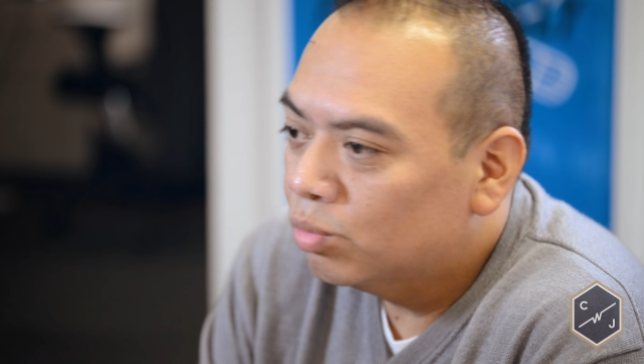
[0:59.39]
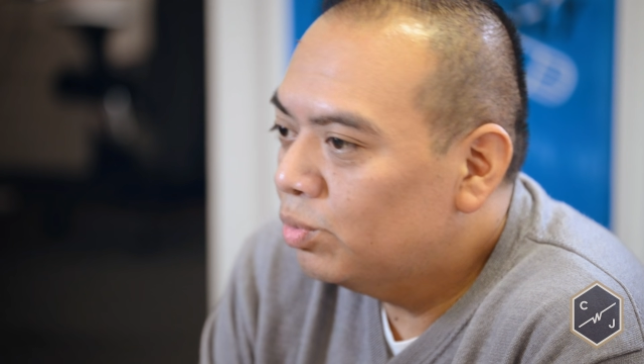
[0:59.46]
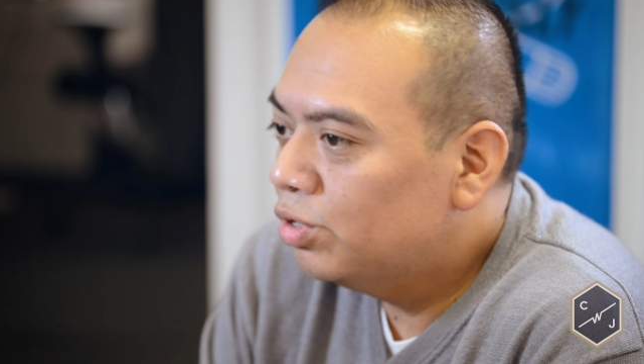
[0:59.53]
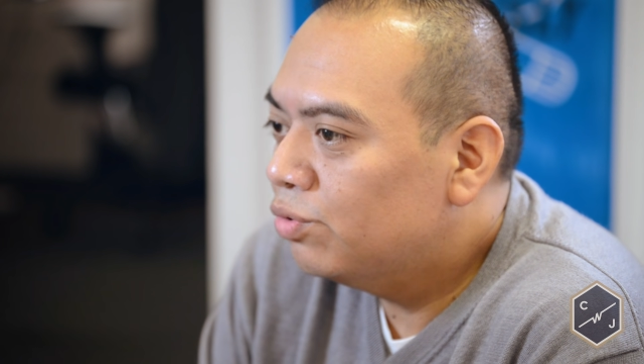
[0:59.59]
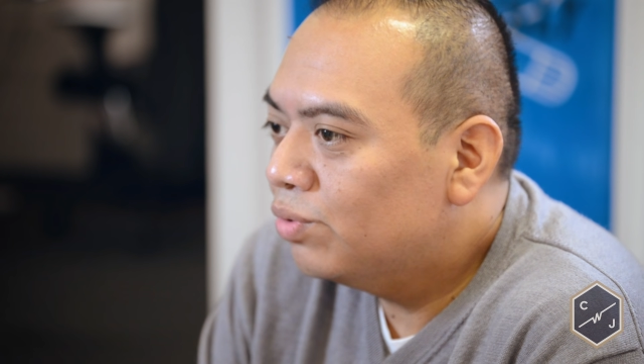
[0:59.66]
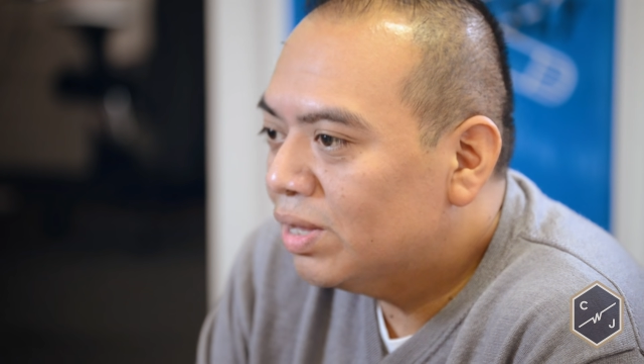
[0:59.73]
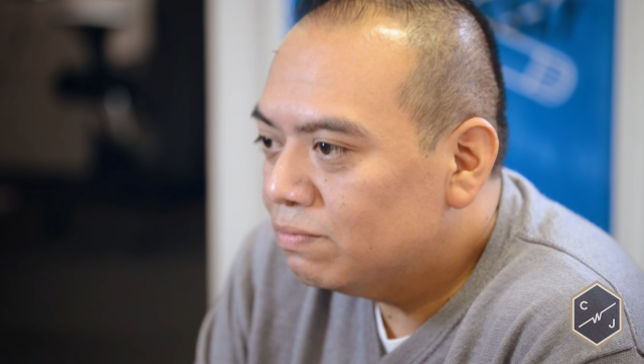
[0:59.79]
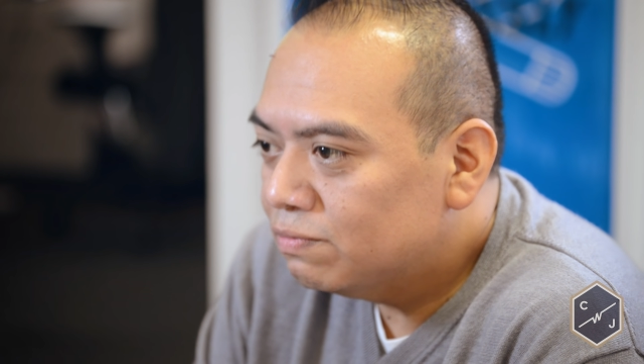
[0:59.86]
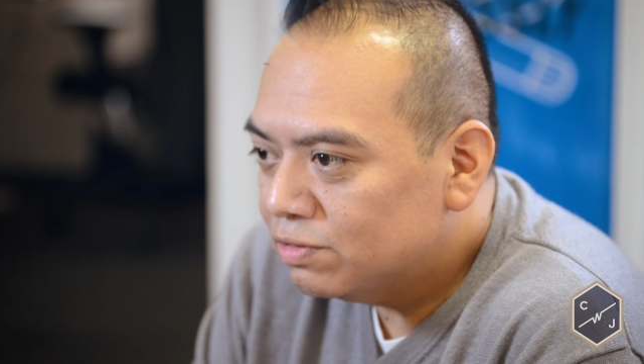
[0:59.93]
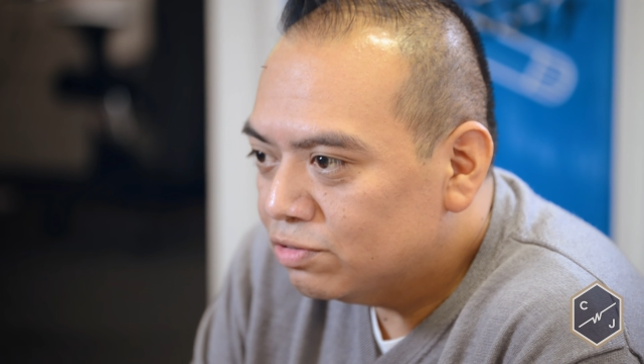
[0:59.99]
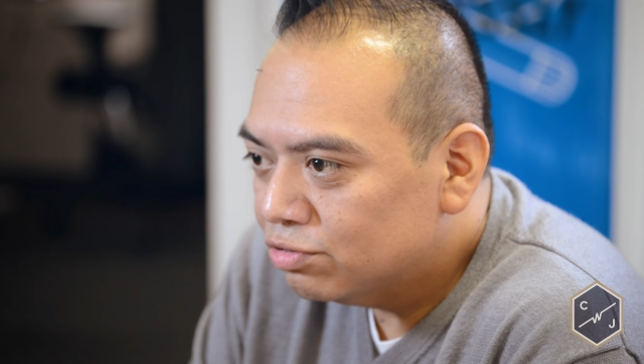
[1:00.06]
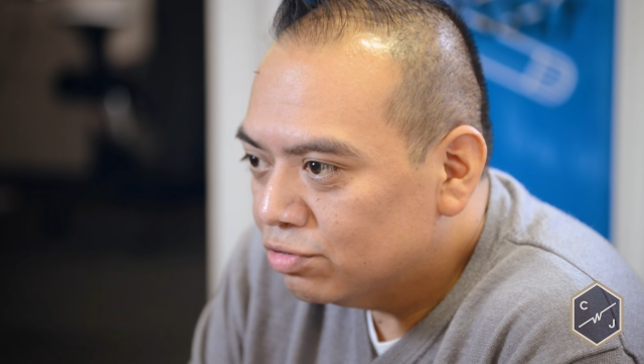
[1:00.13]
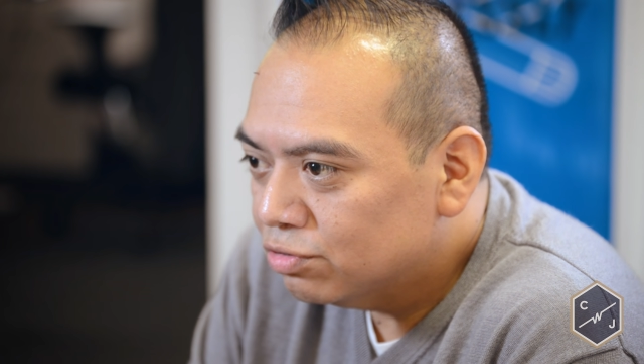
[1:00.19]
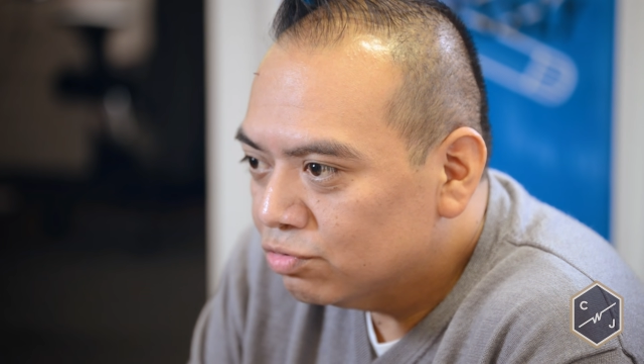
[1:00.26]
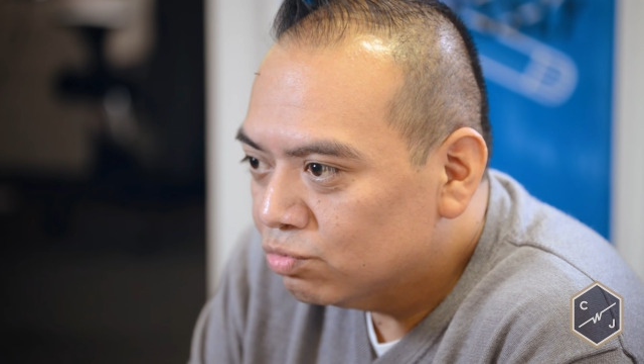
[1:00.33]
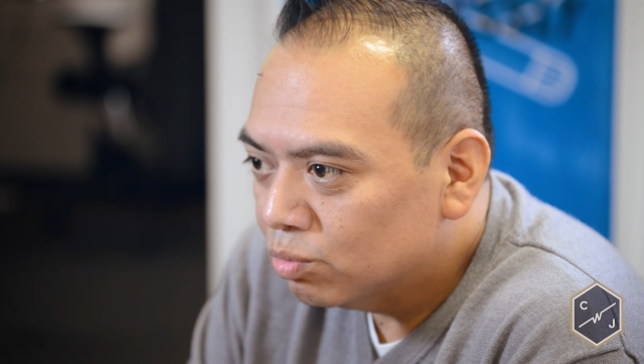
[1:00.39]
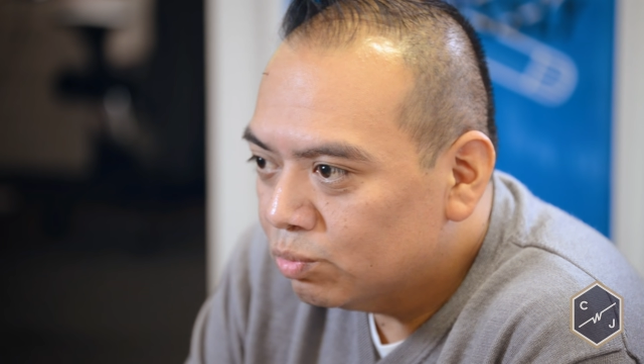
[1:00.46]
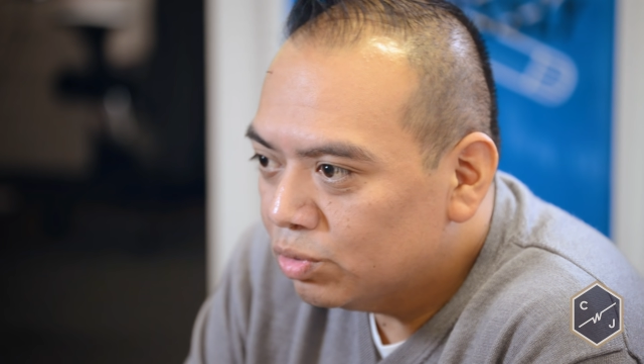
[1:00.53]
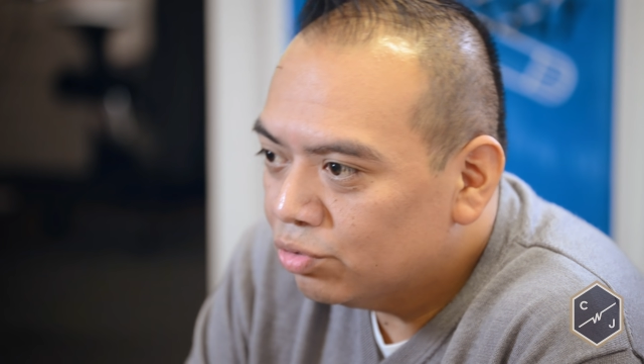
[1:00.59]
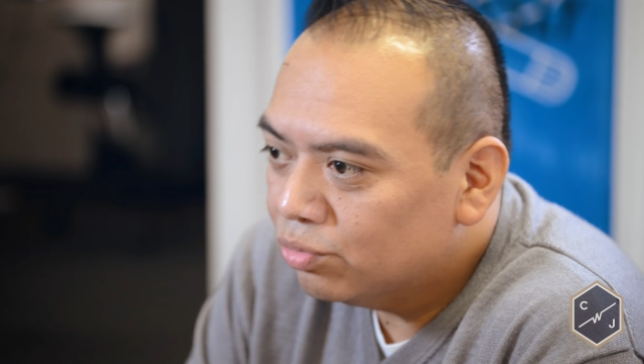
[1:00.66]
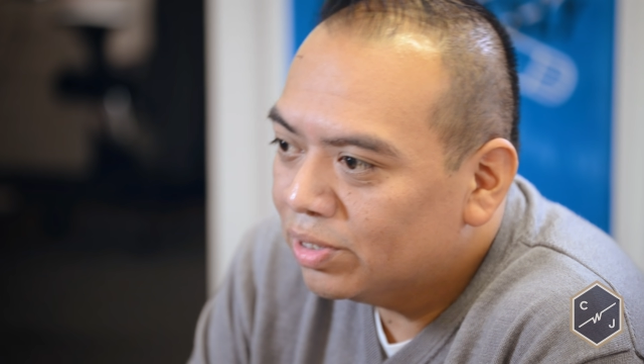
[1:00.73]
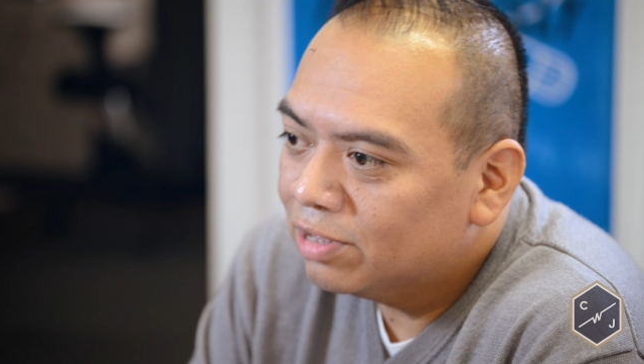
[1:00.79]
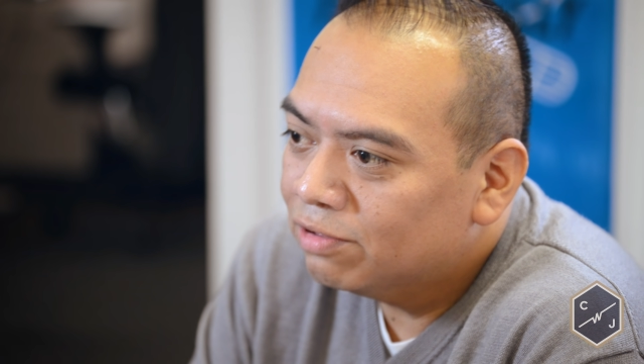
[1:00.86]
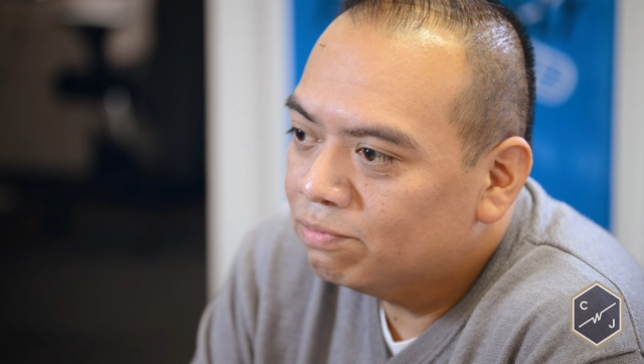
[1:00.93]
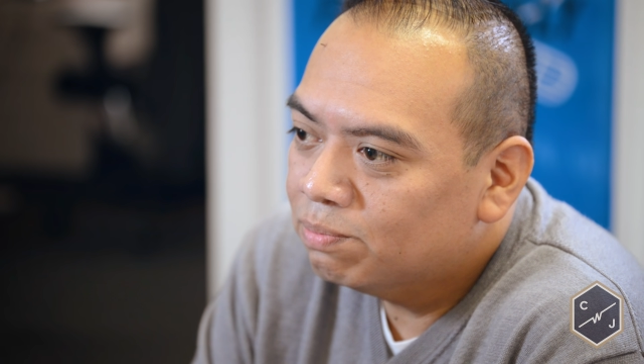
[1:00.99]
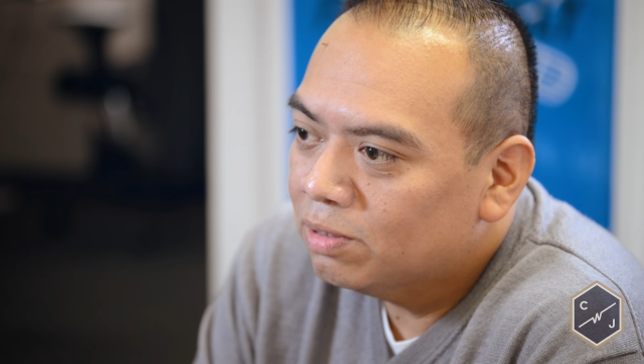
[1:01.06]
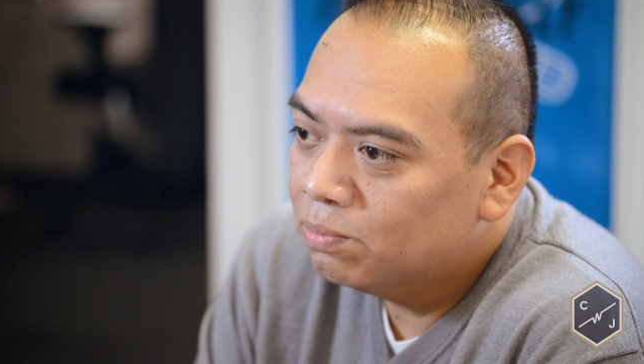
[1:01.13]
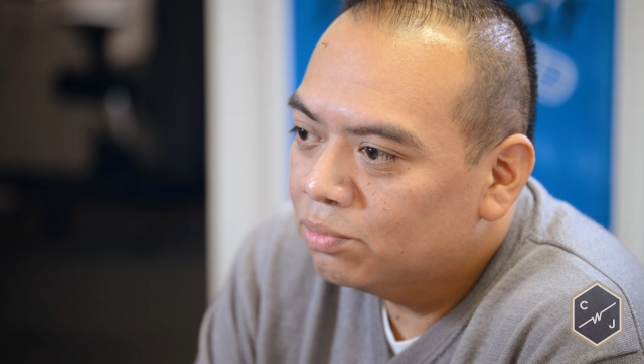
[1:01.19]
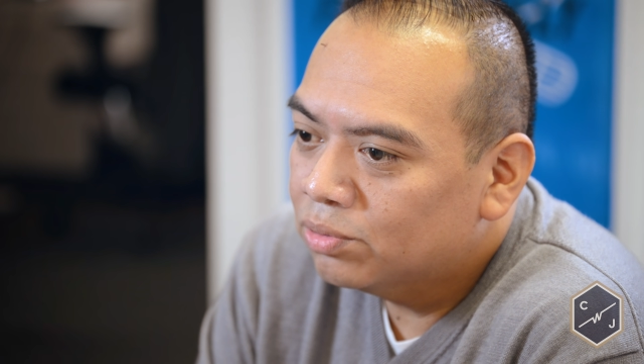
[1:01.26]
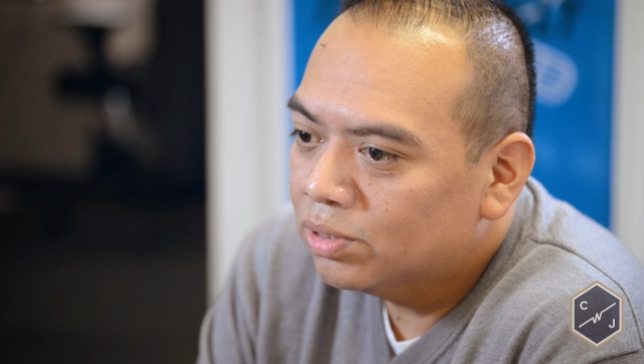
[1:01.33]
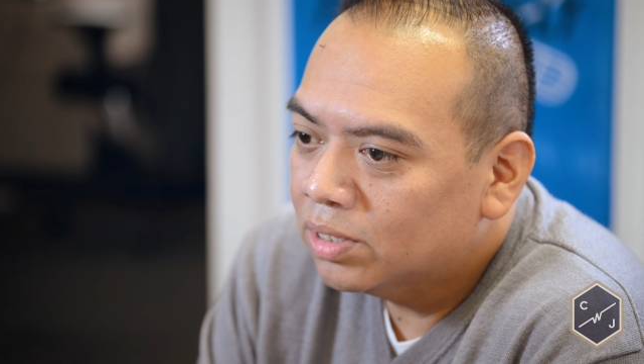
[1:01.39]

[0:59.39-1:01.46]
when we do have visitors, when we do have people